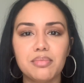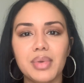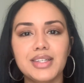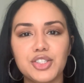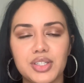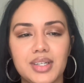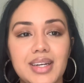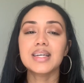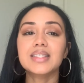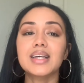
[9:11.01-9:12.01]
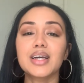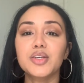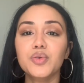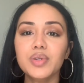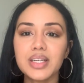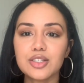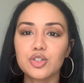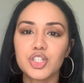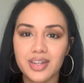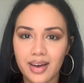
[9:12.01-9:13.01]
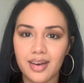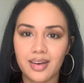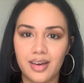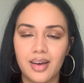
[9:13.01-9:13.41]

mention is that you need to check